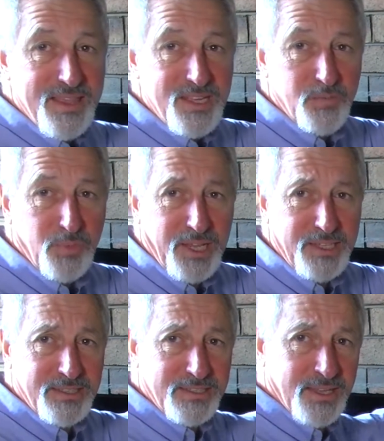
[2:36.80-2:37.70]
this
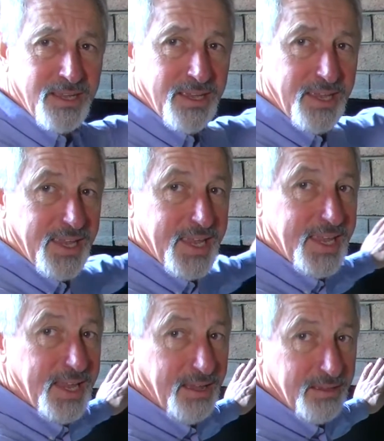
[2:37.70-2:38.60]
place
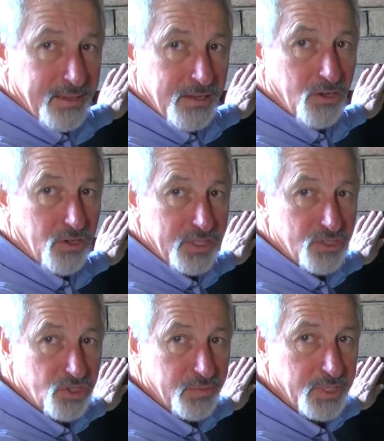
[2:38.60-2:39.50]
here on this
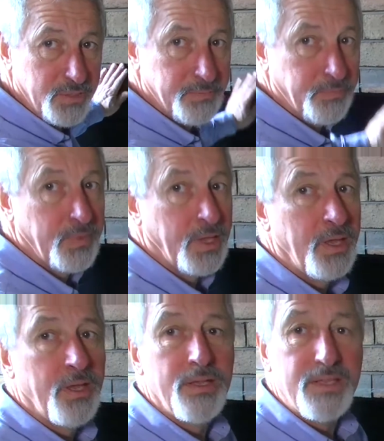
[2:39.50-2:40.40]
chimney.
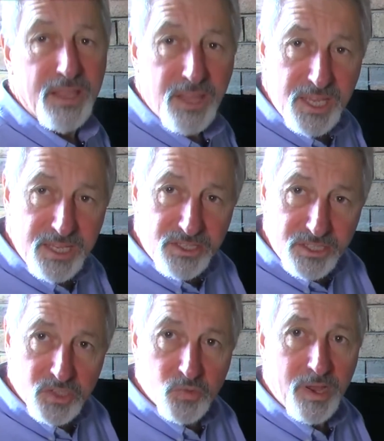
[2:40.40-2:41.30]
Now the
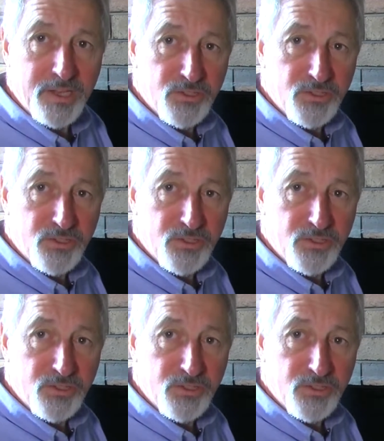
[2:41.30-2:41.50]
easiest way to